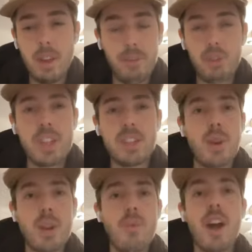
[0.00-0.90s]
of twenty
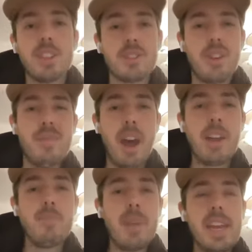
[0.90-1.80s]
twenty-one. So I'd,
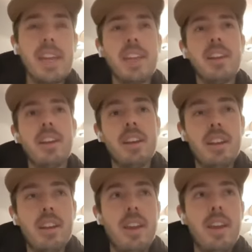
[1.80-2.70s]
I'd been